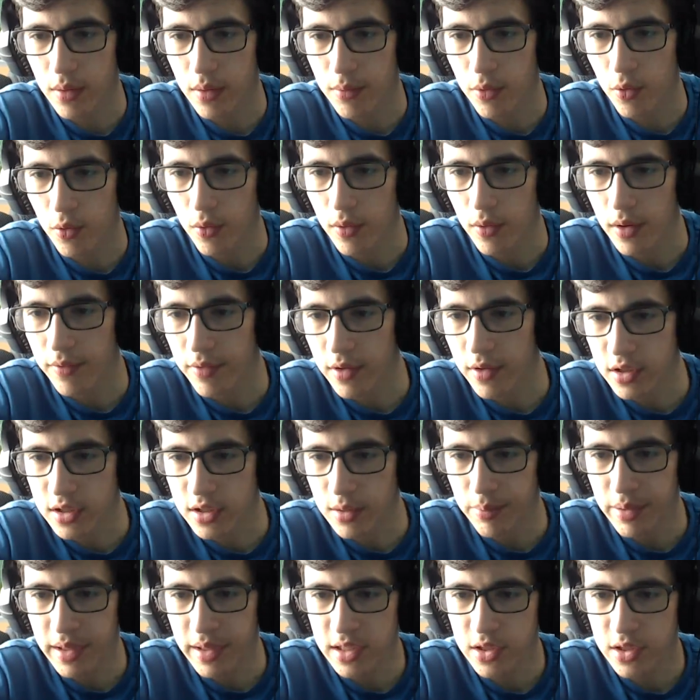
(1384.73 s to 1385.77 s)
well, if there's a
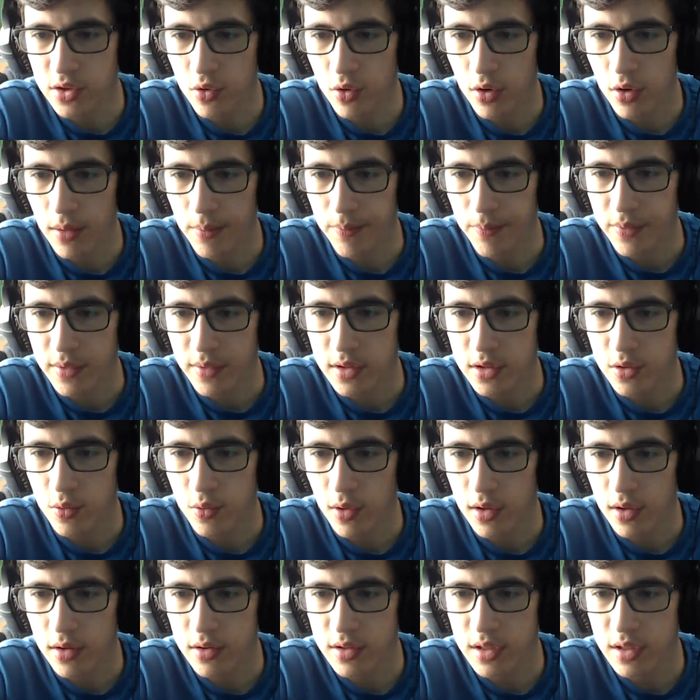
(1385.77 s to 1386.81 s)
big storm, so
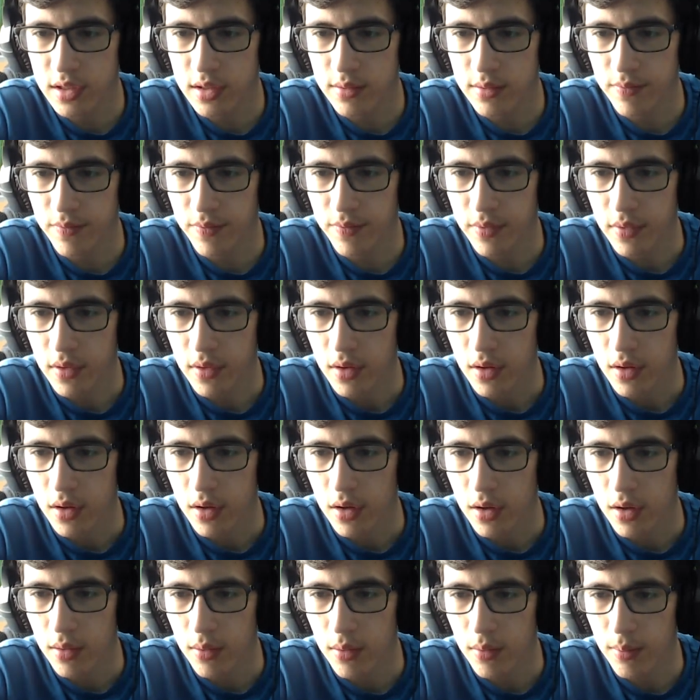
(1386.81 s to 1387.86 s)
weather system,
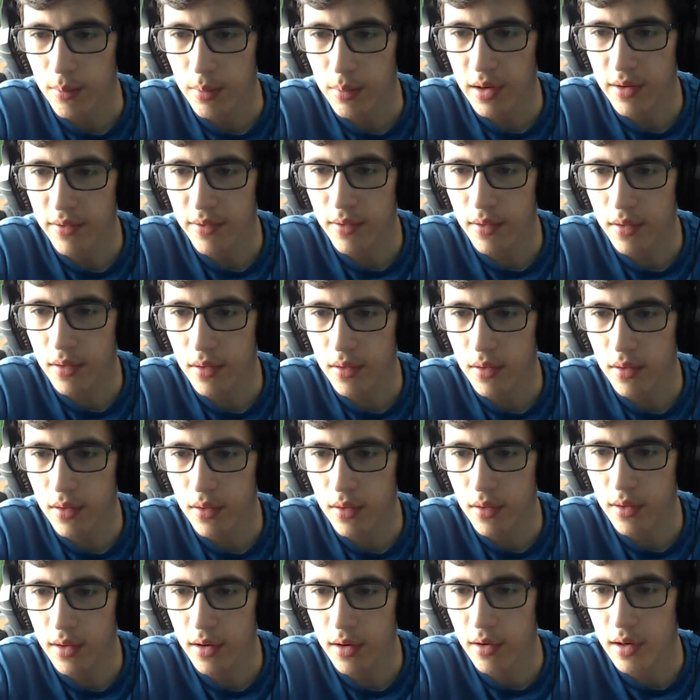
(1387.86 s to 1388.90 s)
but
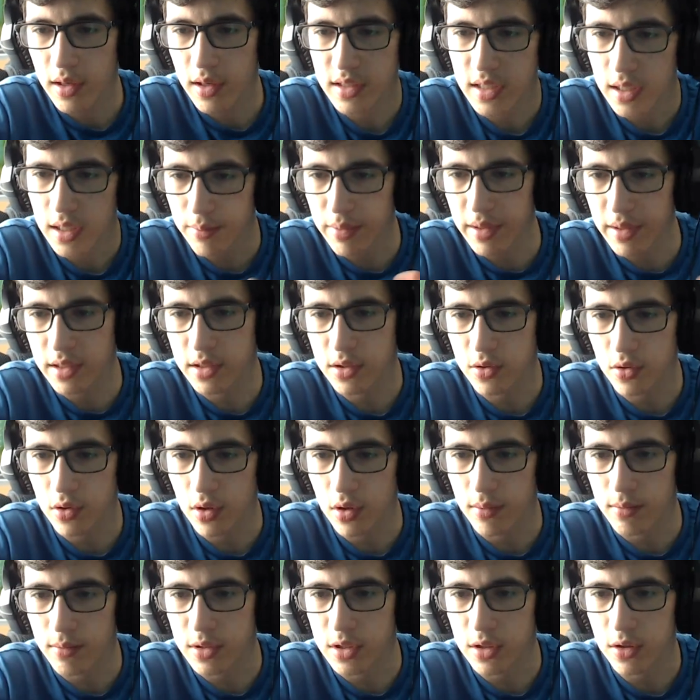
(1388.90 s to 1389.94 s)
there is a big
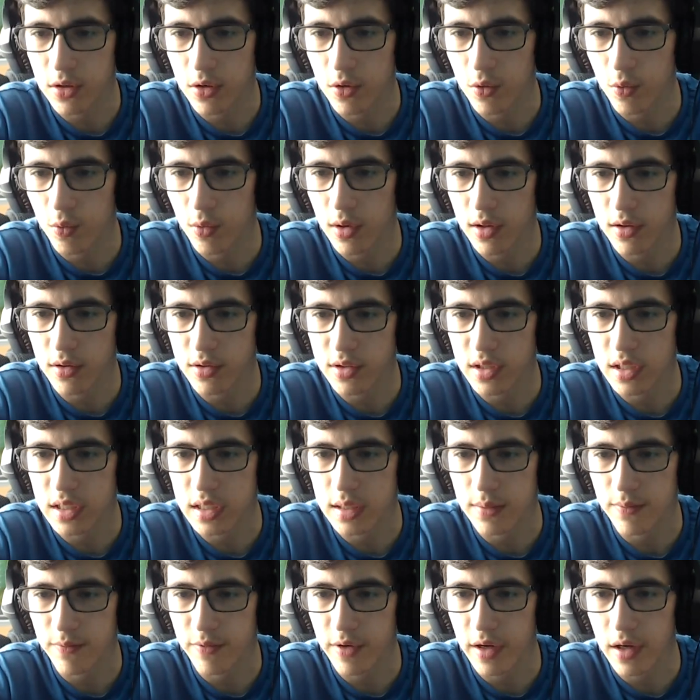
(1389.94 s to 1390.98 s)
storm, so weather
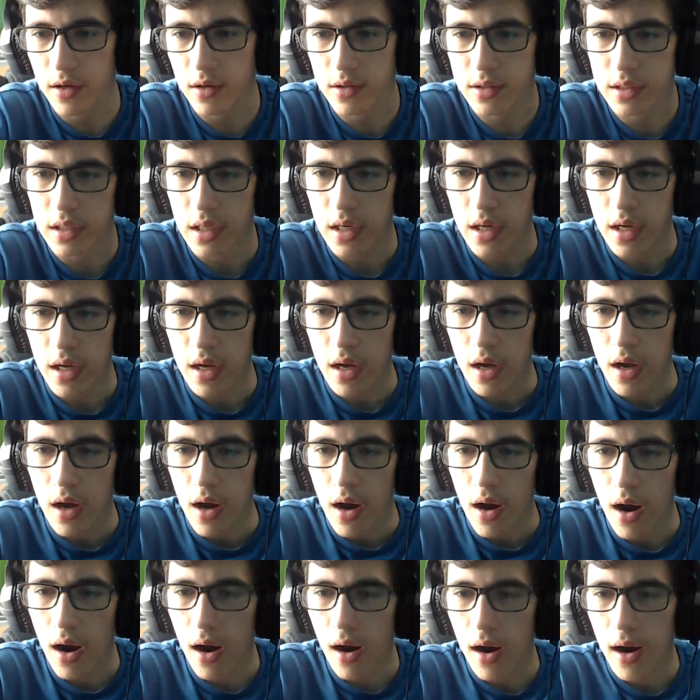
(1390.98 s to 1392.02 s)
system fails.
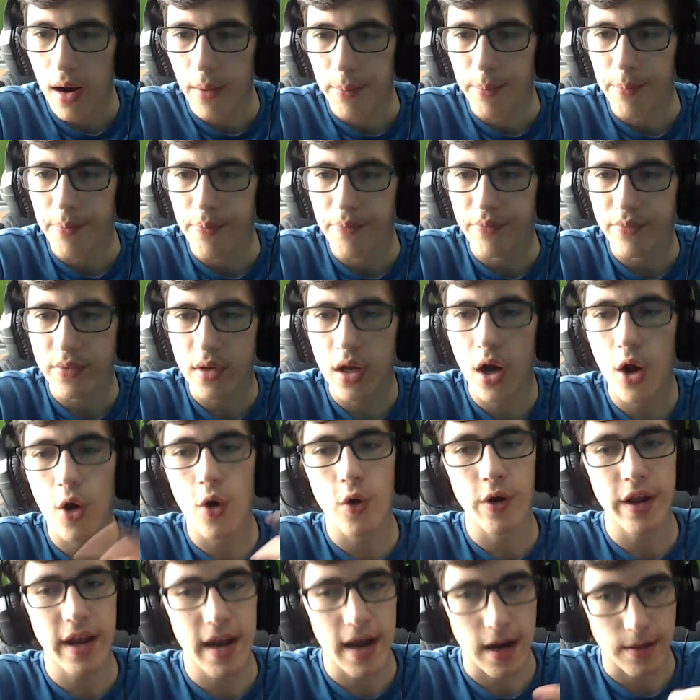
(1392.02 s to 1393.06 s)

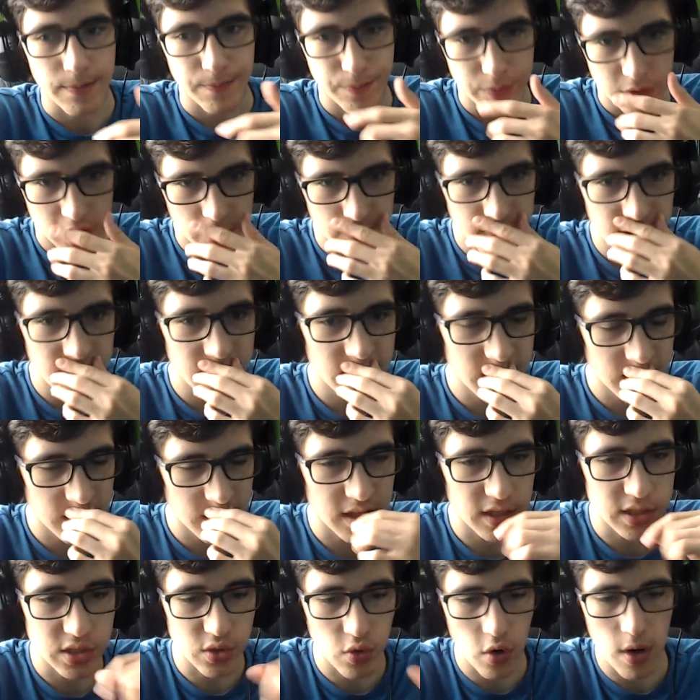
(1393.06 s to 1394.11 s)
Oh yeah, you mean
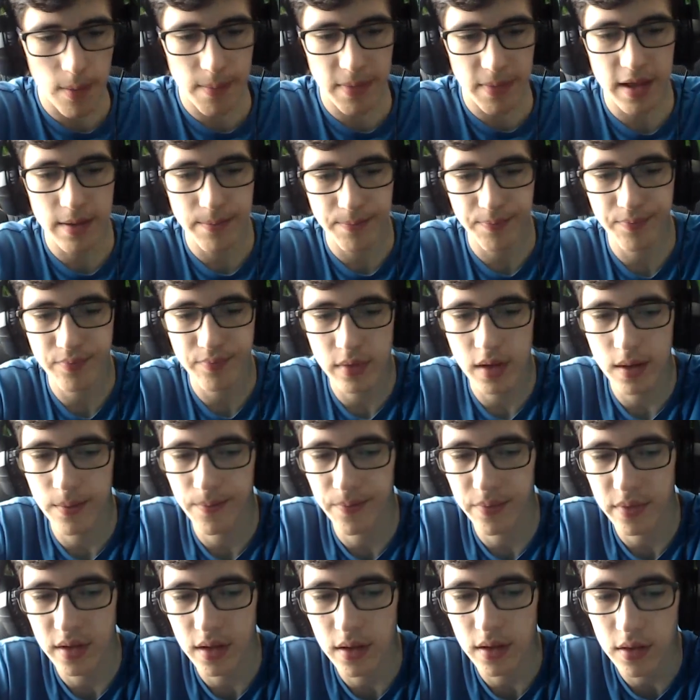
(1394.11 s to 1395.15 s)
the storm that
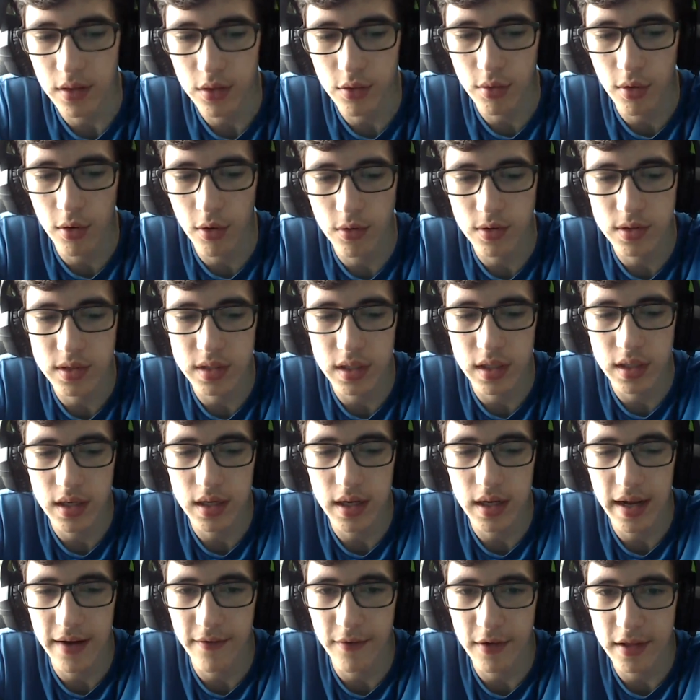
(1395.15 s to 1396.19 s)
throws
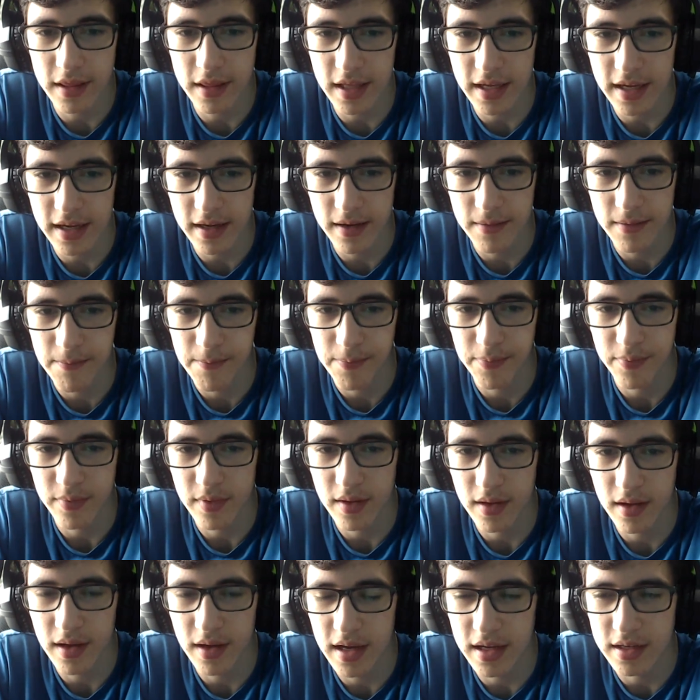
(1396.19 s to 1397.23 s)
everything
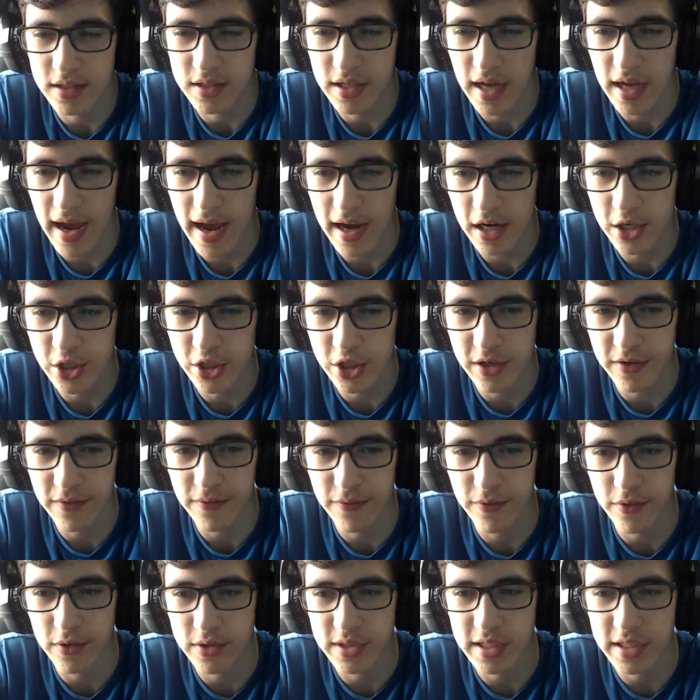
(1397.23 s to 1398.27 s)
into action
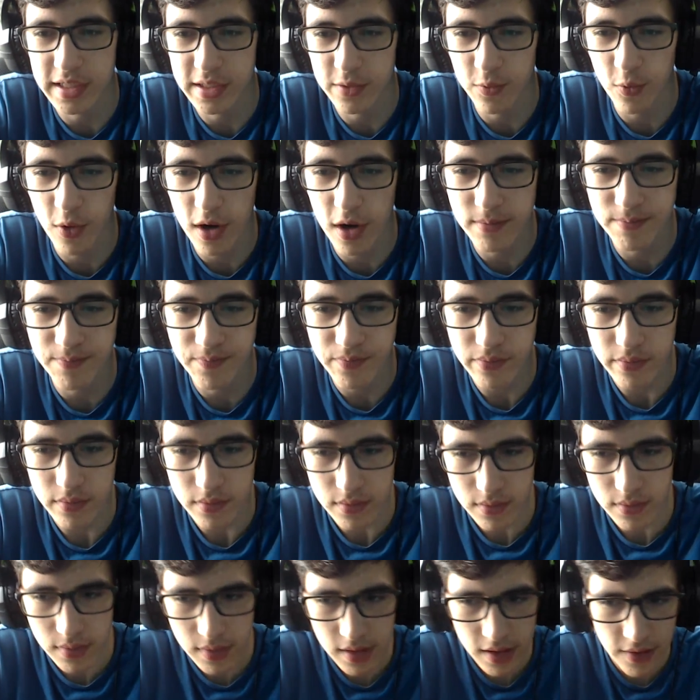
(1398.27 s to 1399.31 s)
for season 1?
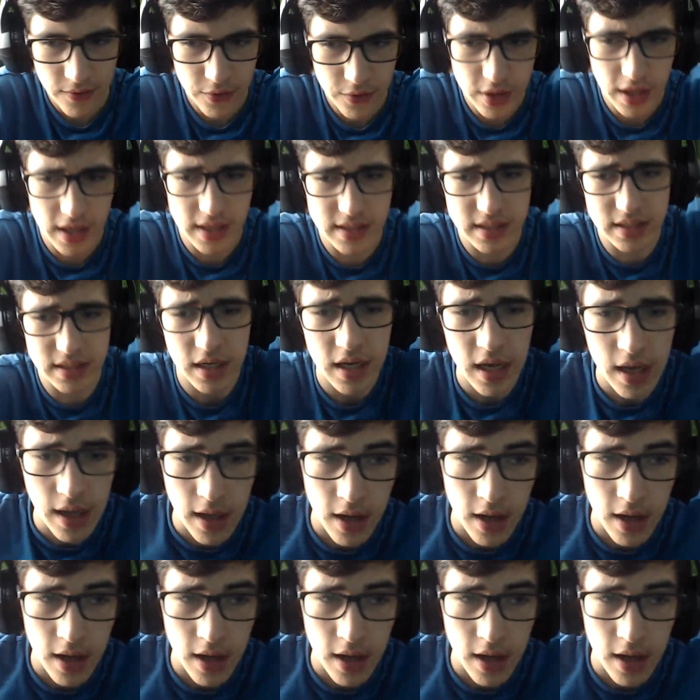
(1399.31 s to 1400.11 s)
You guys